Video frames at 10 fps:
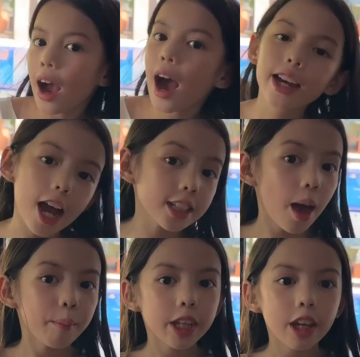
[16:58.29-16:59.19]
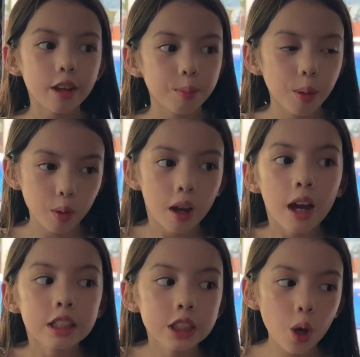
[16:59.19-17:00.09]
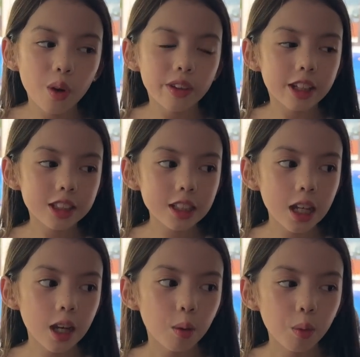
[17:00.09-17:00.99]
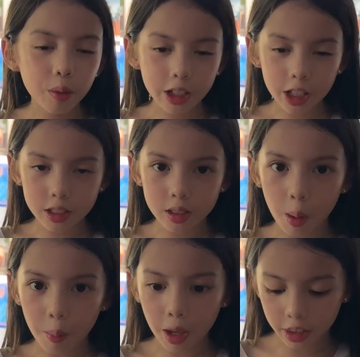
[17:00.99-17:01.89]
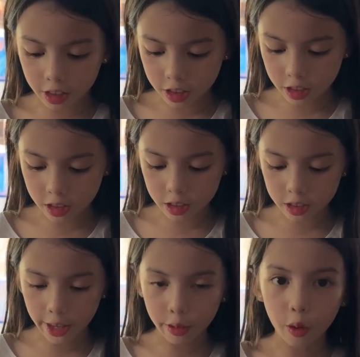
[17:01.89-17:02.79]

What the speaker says: Hi guys, I'm making a book. So this is what we need to make this sail.